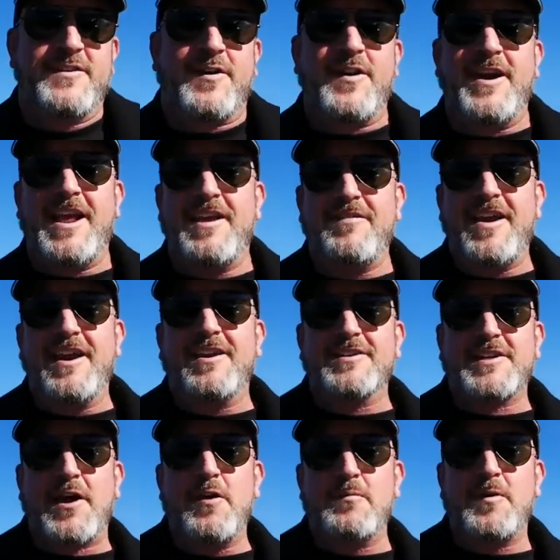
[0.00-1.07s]
All right, aviators,
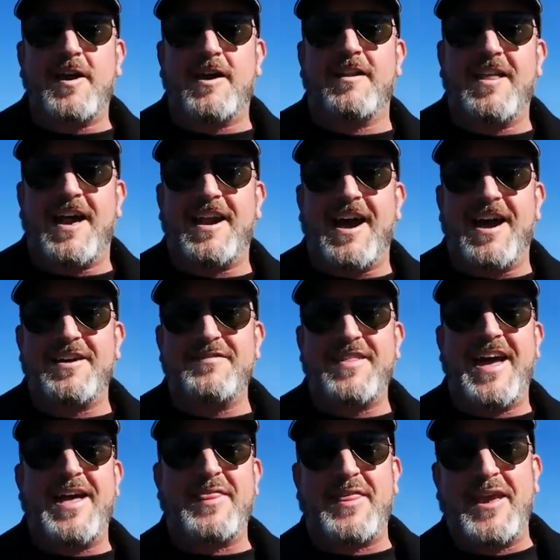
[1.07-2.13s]
I hope you got a lot out of
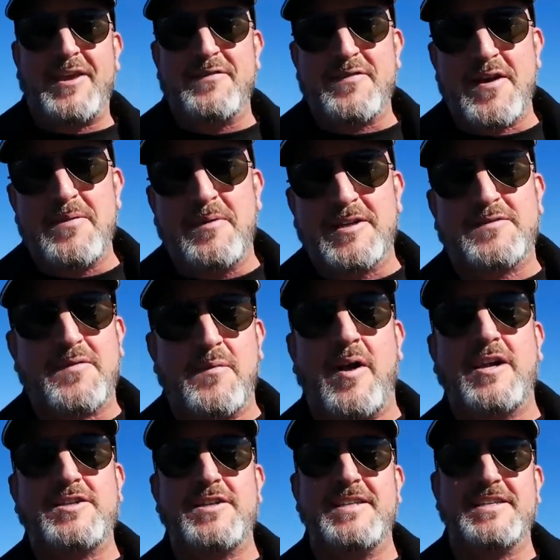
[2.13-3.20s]
that. Thank you very much for
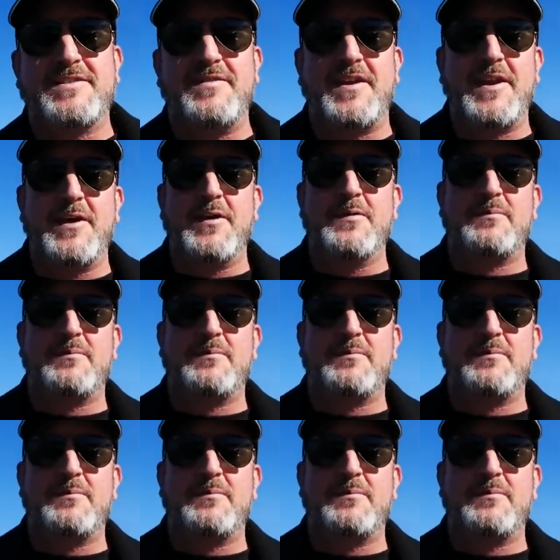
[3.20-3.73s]
watching this video.